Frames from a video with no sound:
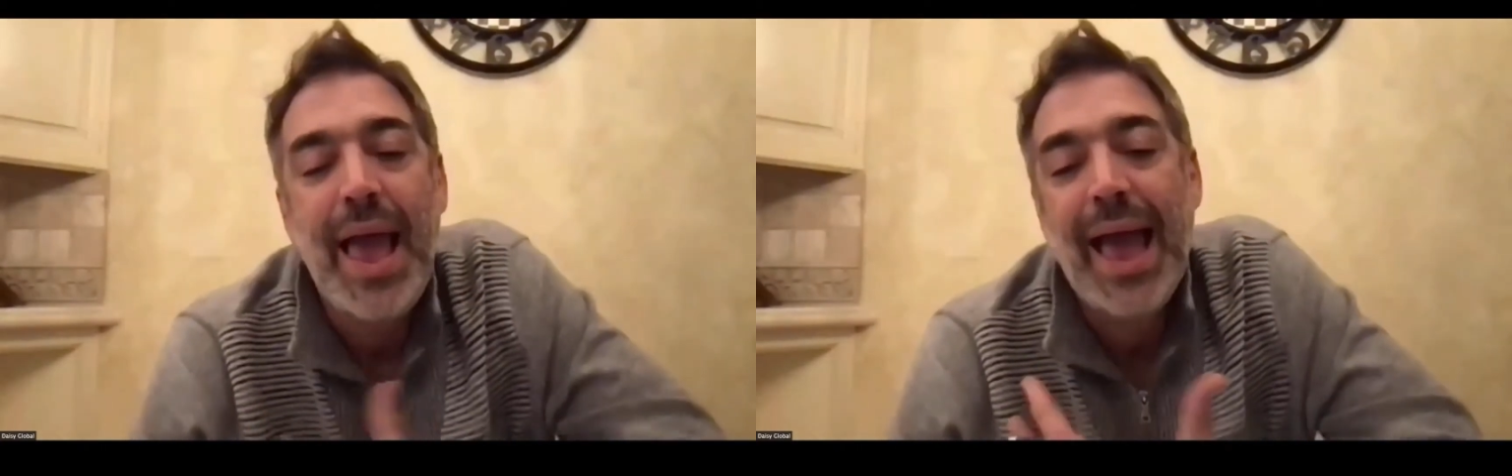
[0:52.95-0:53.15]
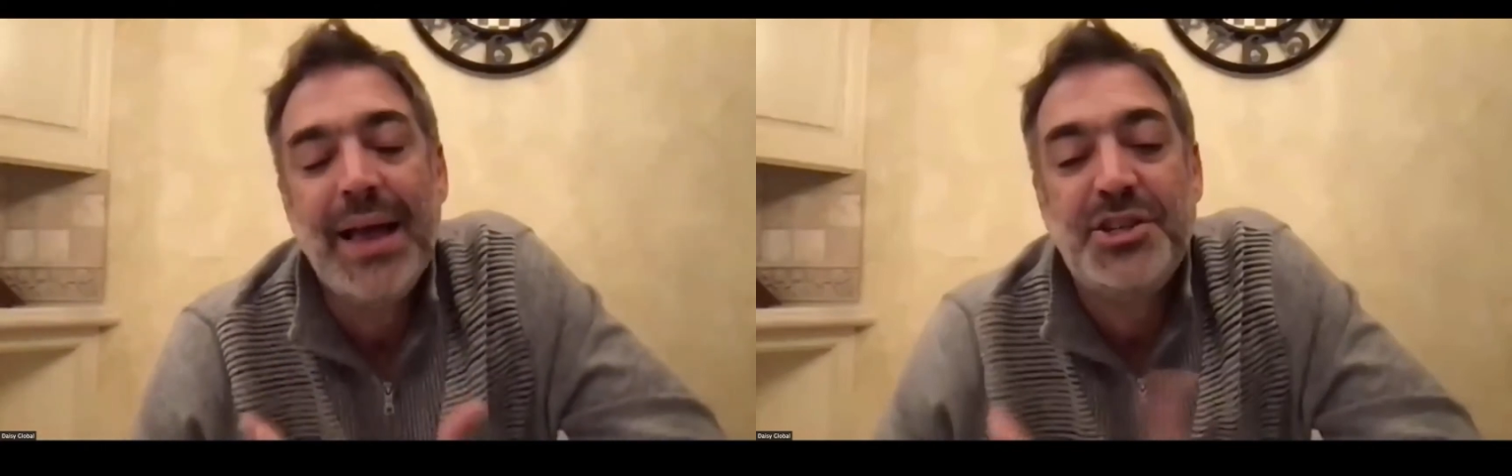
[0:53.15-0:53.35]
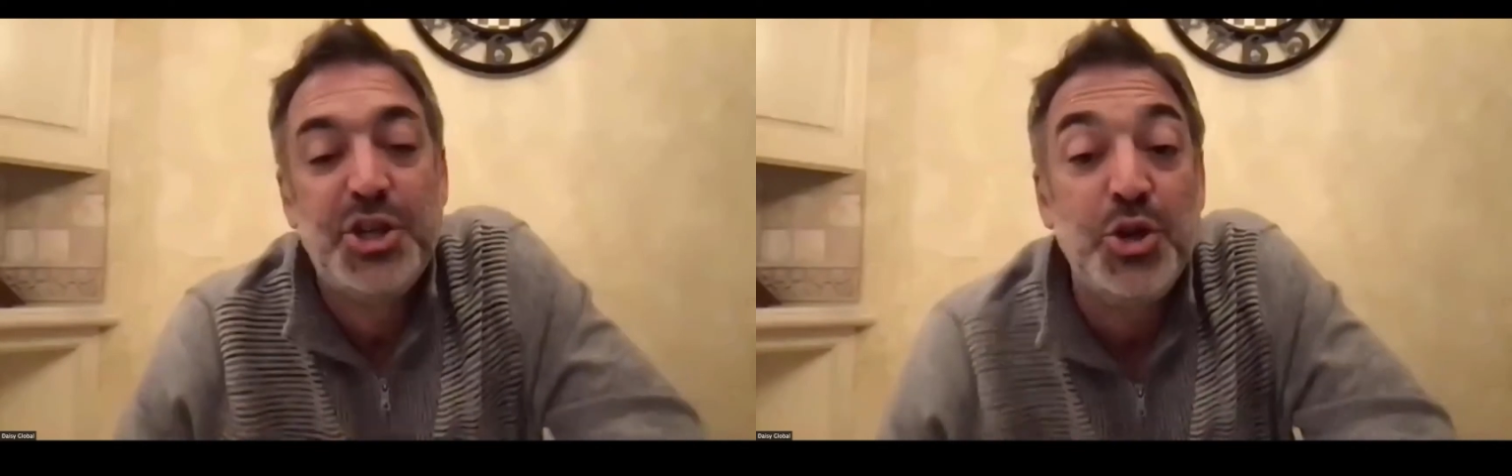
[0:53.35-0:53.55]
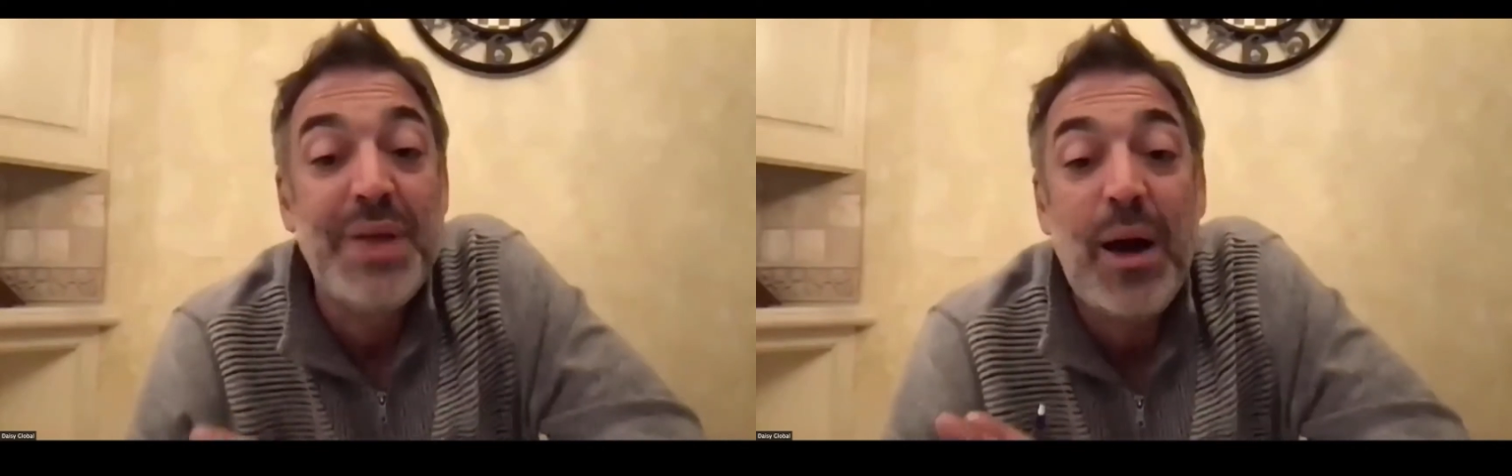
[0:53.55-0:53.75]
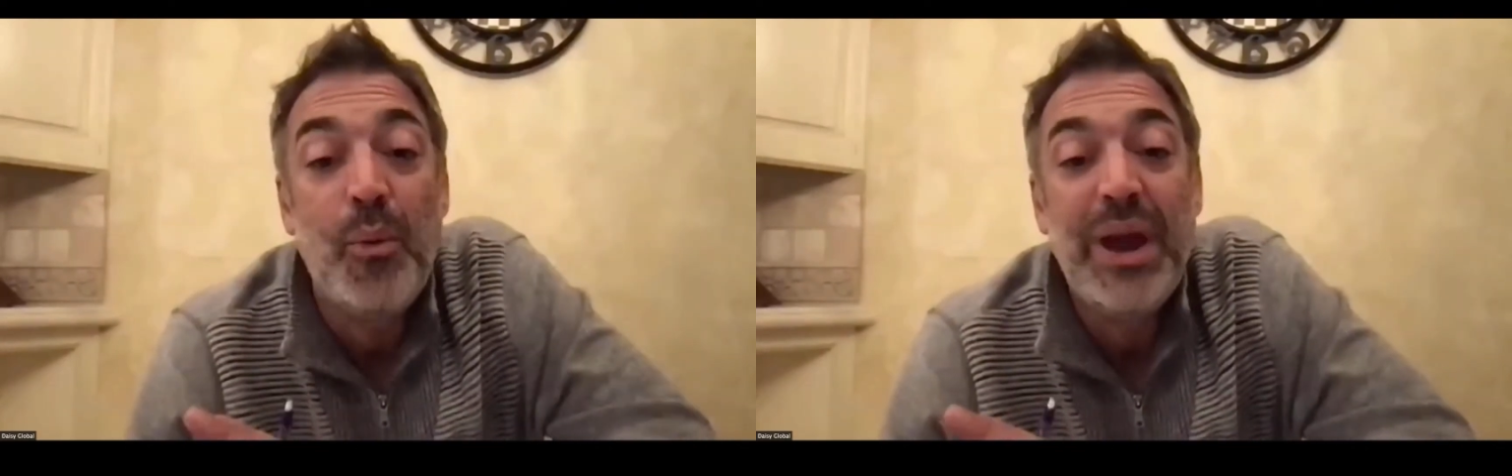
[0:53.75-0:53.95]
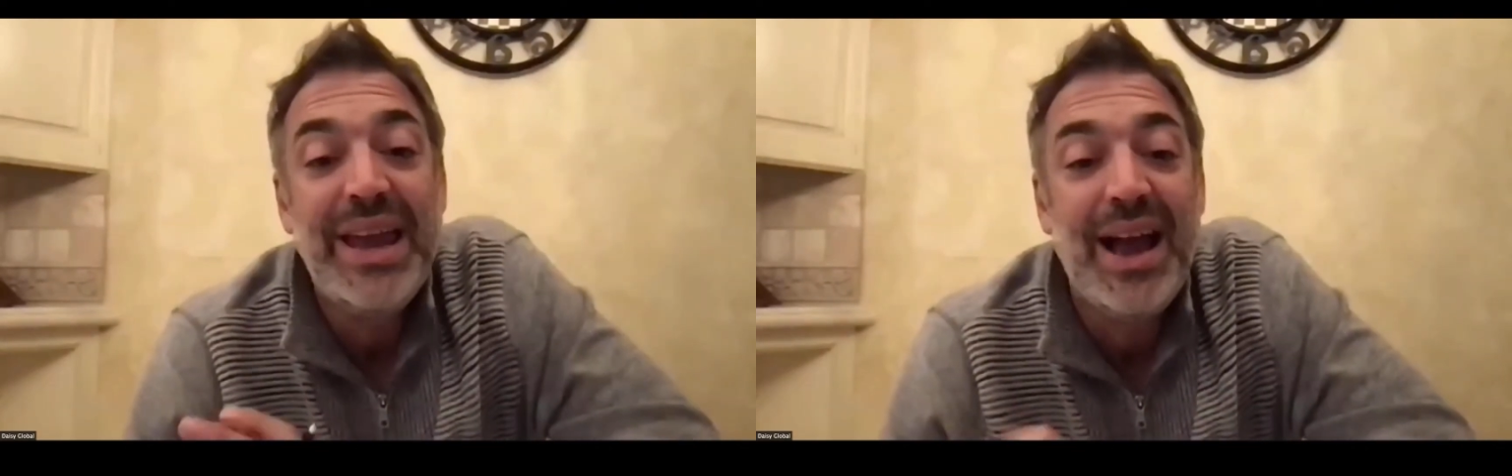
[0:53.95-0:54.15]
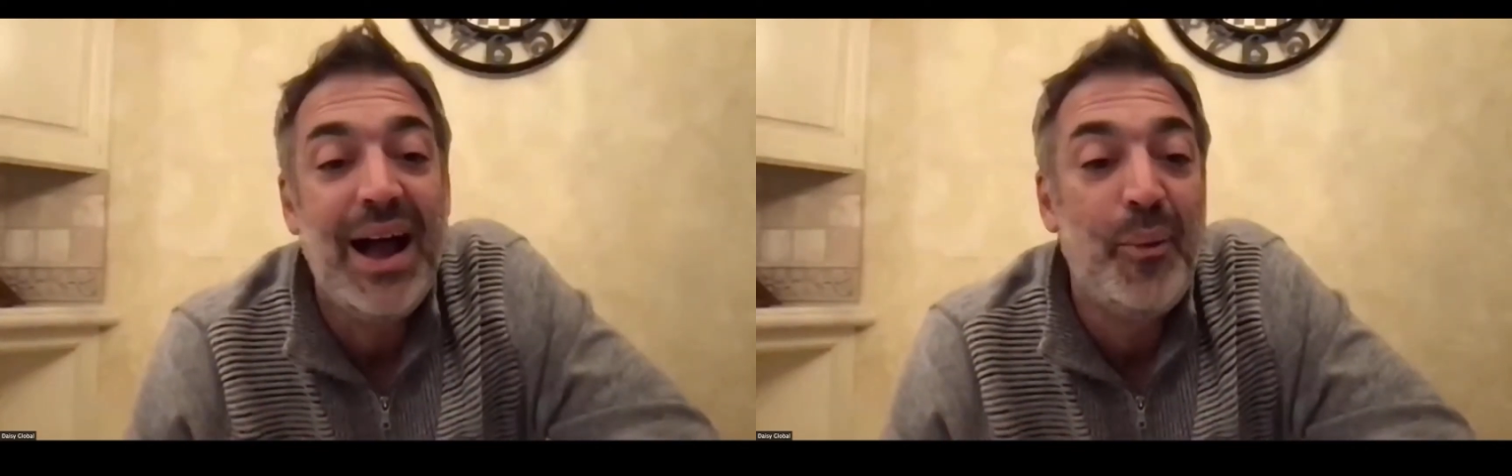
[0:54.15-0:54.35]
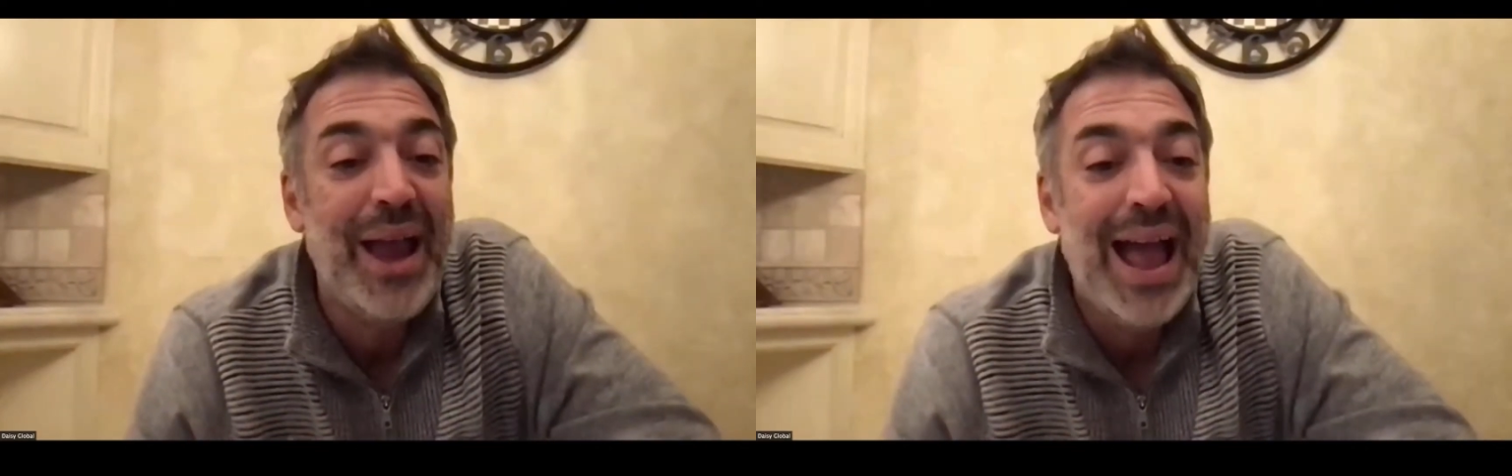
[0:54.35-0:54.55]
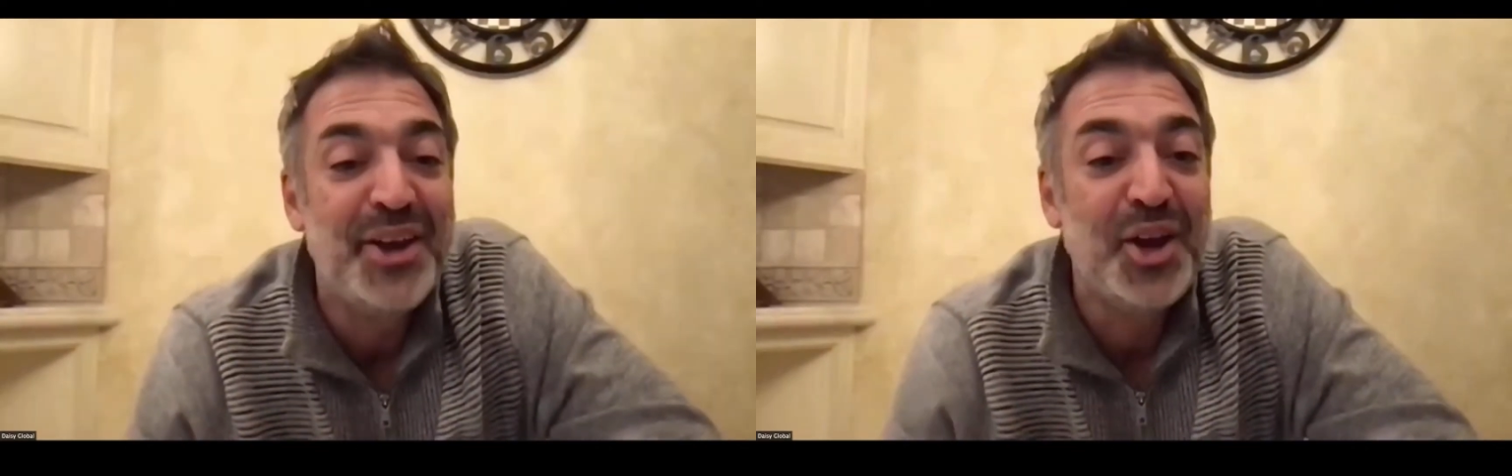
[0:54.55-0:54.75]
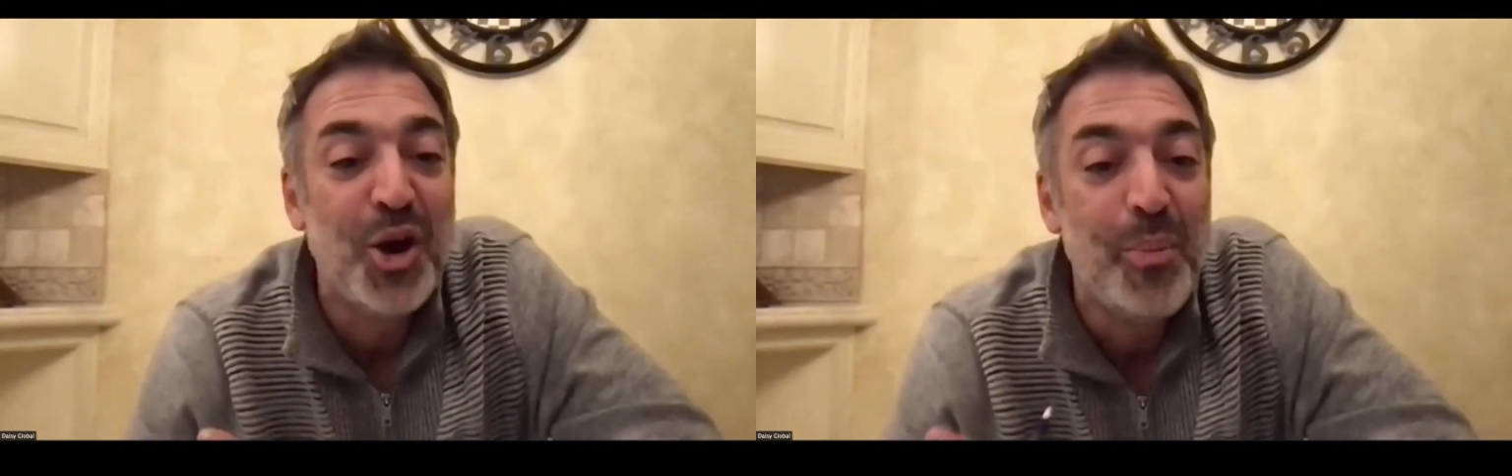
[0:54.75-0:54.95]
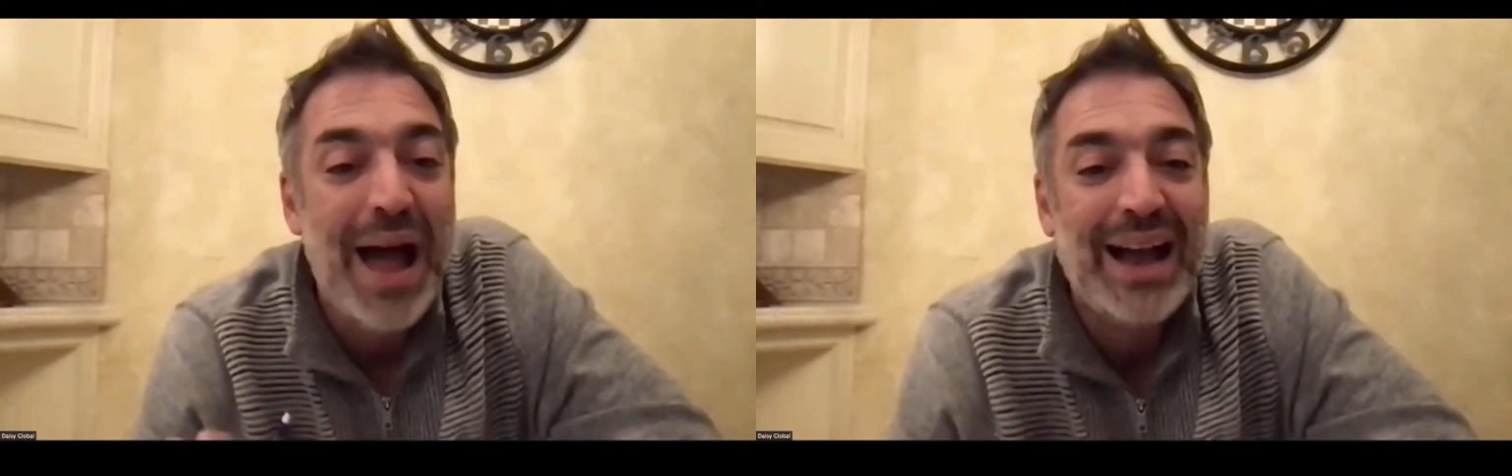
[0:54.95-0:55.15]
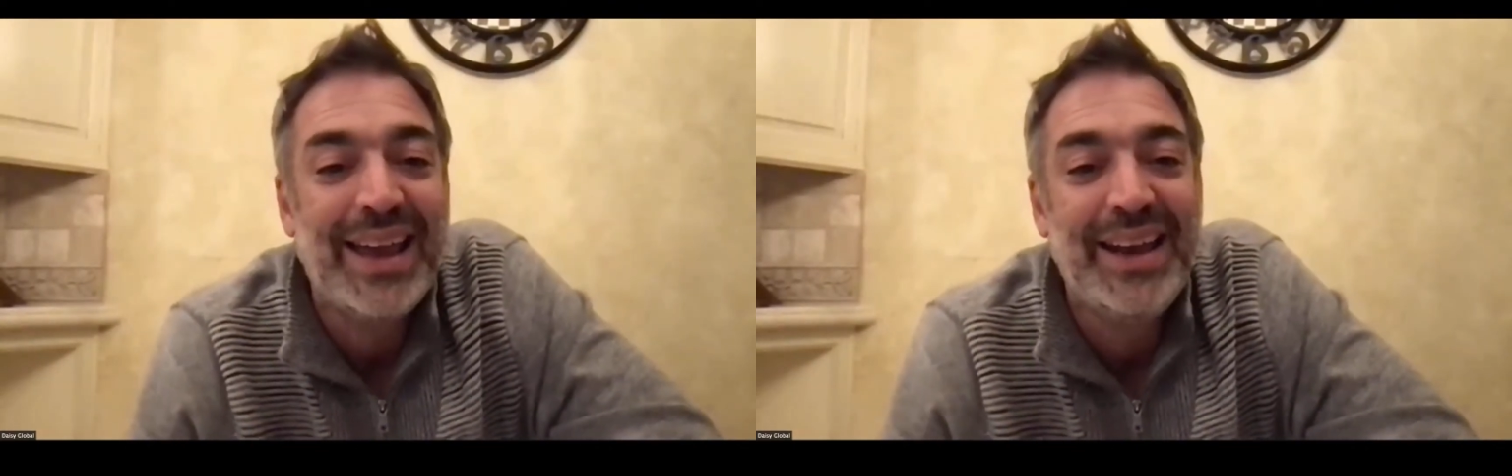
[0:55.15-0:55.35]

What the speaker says: And to do that, we had to go back